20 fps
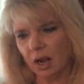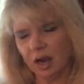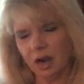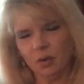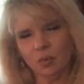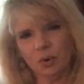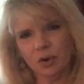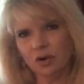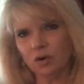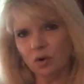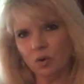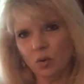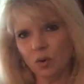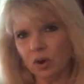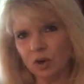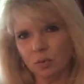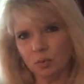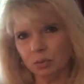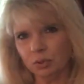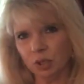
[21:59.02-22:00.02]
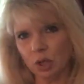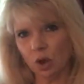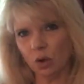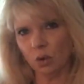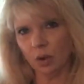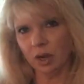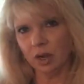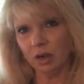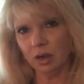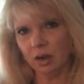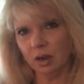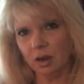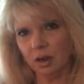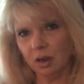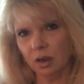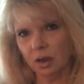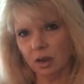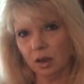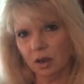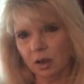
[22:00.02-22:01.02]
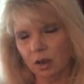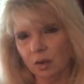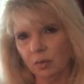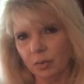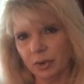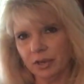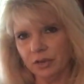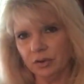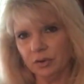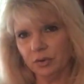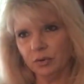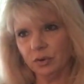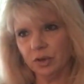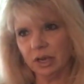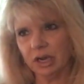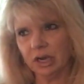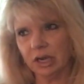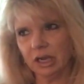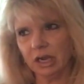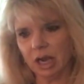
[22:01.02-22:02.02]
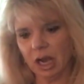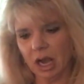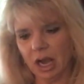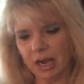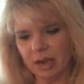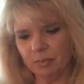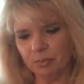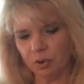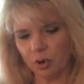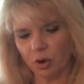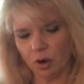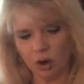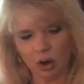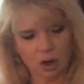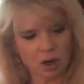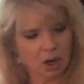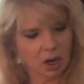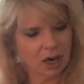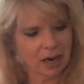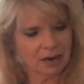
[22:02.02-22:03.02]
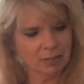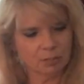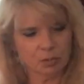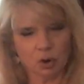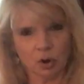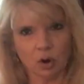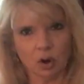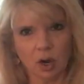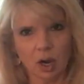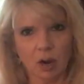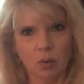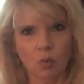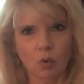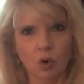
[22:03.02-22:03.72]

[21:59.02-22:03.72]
and we don't want to blow it by you getting hyper, and